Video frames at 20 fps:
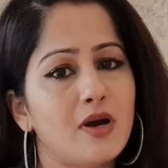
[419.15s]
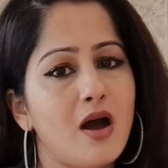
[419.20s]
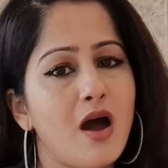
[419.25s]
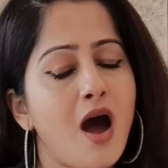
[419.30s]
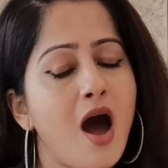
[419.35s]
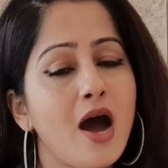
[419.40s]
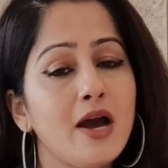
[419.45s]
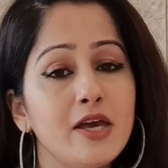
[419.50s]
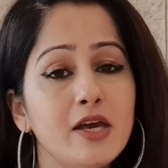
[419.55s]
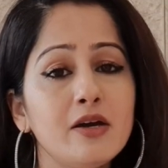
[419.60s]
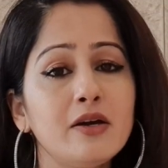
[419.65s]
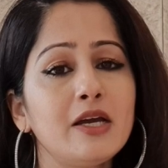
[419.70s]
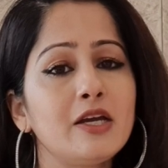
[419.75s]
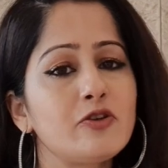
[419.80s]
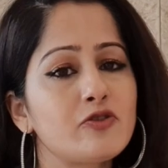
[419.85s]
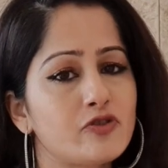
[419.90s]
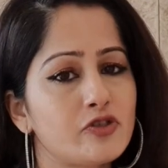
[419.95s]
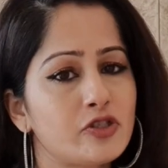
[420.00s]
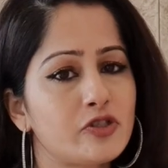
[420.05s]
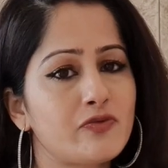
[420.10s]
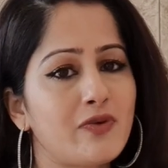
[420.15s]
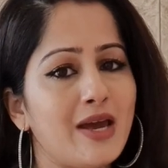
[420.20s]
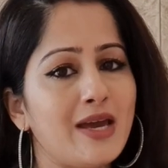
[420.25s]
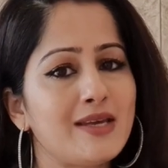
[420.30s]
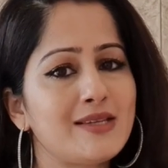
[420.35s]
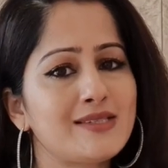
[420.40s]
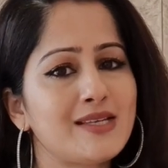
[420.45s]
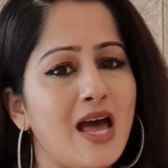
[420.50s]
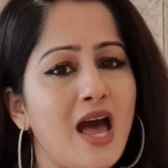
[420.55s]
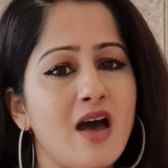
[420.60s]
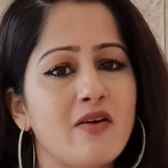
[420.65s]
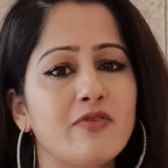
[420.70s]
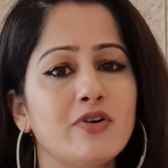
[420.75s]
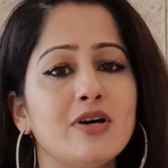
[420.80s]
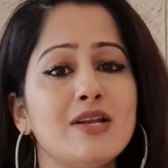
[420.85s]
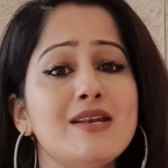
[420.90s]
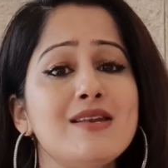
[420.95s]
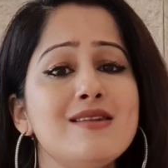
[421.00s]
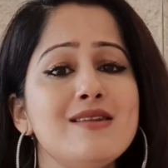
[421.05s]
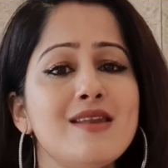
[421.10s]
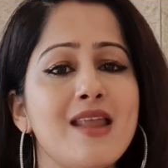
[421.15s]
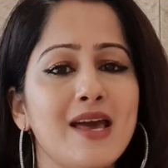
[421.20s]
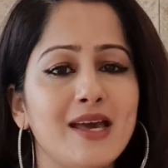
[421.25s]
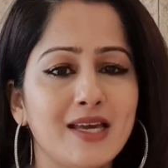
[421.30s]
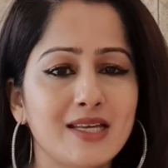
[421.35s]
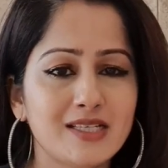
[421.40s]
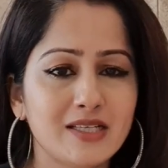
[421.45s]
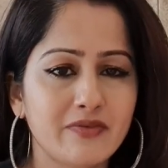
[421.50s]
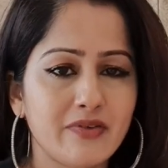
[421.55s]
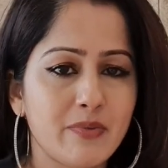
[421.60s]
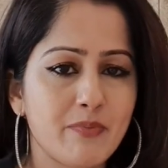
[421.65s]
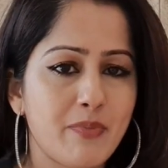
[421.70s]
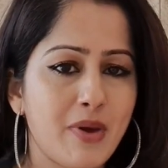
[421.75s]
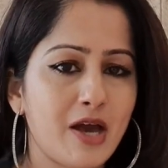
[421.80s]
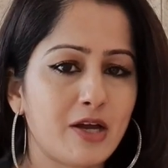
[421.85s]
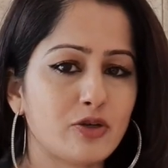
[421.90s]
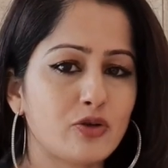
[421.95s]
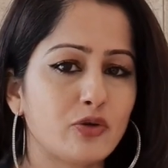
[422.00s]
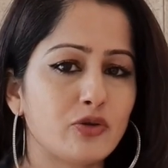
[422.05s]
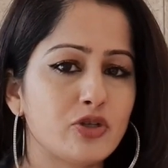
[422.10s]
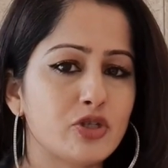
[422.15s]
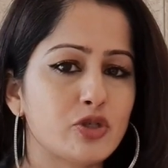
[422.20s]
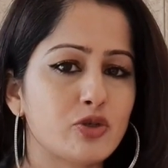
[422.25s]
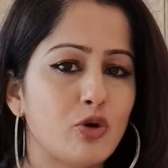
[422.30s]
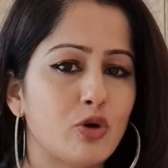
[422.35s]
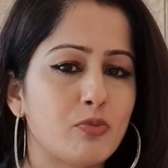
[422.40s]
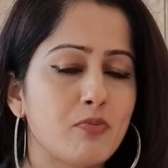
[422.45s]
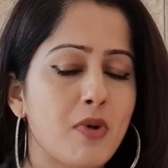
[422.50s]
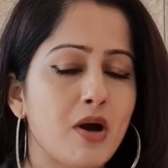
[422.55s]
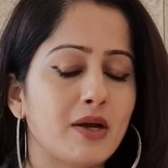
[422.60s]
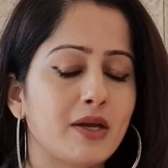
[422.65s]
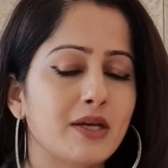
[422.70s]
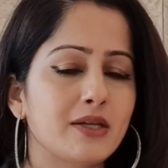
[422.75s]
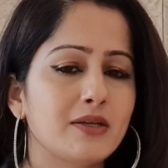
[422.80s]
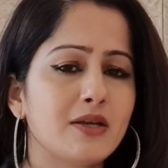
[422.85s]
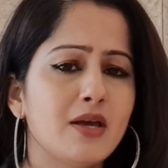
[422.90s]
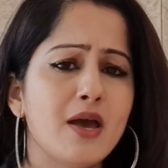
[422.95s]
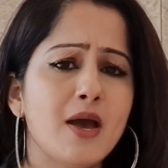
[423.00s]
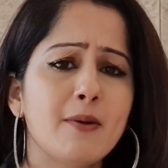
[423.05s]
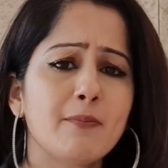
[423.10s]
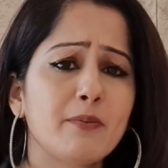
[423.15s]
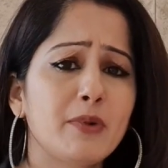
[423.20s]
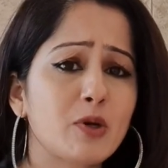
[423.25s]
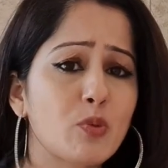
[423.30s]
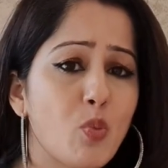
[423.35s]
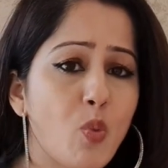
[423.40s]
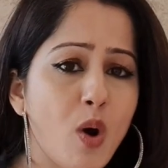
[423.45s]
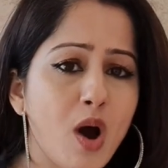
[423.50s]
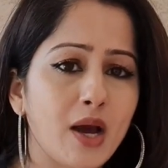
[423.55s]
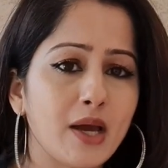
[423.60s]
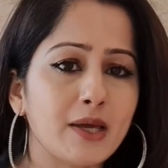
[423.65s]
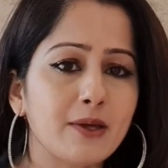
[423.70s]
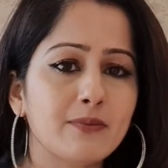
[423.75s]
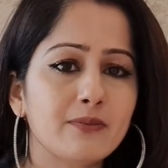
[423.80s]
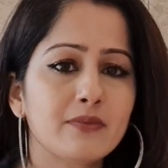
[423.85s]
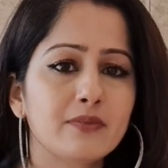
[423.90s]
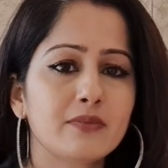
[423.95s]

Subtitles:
Higher interest rates have a negative impact on the stock market. But why?